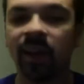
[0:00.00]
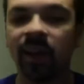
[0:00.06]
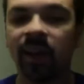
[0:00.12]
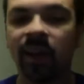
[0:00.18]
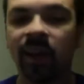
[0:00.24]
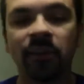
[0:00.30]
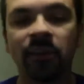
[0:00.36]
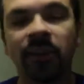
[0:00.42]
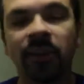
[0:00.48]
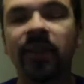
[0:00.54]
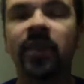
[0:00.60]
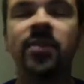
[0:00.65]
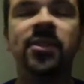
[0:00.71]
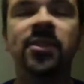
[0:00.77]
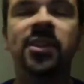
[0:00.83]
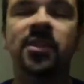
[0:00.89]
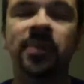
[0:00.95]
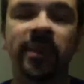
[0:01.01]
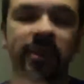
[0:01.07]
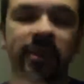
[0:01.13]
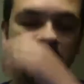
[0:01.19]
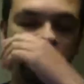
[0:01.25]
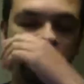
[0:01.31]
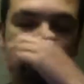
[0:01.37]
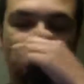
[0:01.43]
I think those
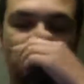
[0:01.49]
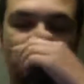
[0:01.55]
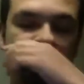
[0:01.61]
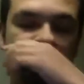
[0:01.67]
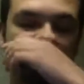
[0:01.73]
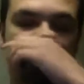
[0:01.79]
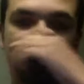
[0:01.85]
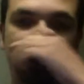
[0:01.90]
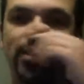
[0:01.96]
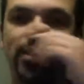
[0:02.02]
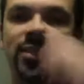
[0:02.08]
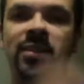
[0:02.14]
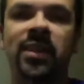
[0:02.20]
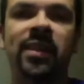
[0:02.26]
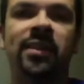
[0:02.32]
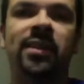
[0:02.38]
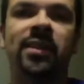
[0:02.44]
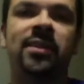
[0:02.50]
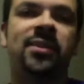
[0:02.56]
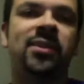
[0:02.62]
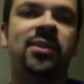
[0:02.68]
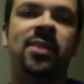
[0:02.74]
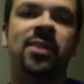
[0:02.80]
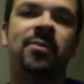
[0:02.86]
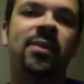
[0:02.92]
experiences will put us in good stead this
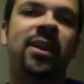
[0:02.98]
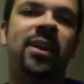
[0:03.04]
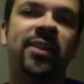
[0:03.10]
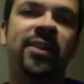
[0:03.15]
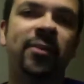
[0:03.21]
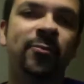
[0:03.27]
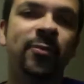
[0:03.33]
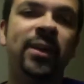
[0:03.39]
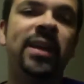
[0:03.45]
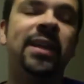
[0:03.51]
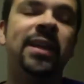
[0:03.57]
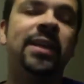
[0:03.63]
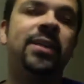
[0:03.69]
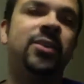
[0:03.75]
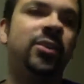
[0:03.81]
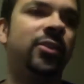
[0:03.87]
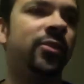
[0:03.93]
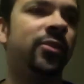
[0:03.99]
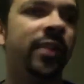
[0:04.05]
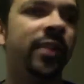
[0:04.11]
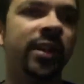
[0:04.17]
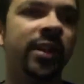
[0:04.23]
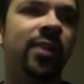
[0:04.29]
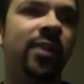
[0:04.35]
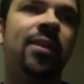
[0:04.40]
time round. I really do.
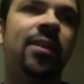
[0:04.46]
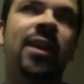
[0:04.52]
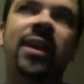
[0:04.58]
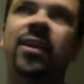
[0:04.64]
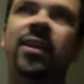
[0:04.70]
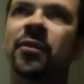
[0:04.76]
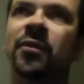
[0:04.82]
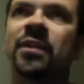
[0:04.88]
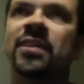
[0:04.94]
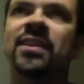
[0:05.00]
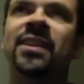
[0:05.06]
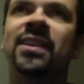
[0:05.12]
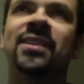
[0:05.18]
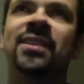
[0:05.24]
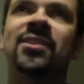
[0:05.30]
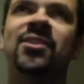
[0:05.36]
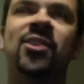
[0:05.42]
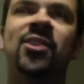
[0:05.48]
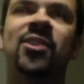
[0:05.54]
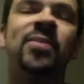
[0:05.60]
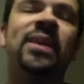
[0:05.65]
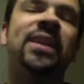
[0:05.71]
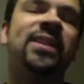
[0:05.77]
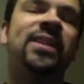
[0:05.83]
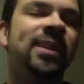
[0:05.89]
Obviously there's so
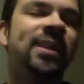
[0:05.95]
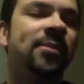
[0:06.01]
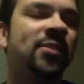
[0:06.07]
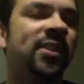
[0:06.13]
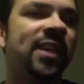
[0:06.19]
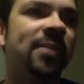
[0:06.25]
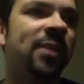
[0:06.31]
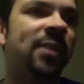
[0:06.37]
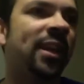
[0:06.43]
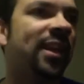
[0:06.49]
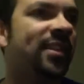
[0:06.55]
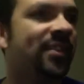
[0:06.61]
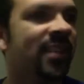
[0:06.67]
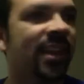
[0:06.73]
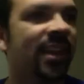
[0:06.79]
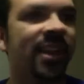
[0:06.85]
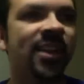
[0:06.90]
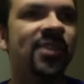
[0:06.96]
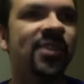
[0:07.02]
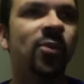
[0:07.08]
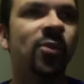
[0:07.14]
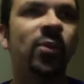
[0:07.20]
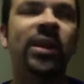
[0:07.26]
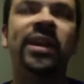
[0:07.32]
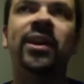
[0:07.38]
many teams in MLS. To
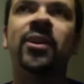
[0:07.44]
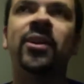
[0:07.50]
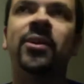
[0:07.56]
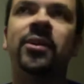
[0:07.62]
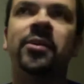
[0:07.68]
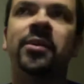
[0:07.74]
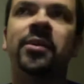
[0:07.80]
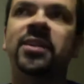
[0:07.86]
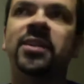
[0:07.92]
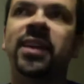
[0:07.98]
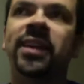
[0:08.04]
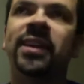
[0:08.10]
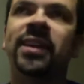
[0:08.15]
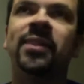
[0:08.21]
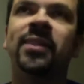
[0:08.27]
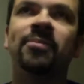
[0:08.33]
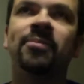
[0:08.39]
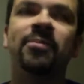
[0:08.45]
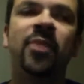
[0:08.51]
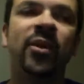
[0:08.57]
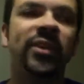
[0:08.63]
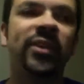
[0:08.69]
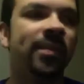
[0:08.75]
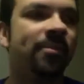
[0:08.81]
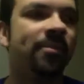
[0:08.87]
win it all, it would take a
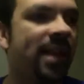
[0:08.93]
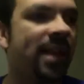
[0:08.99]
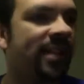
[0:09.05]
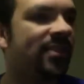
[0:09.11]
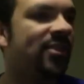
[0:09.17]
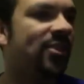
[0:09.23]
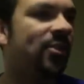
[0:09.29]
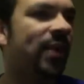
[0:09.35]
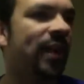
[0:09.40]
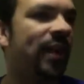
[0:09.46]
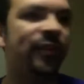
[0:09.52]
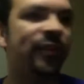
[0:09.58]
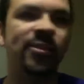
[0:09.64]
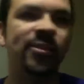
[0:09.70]
monumental effort,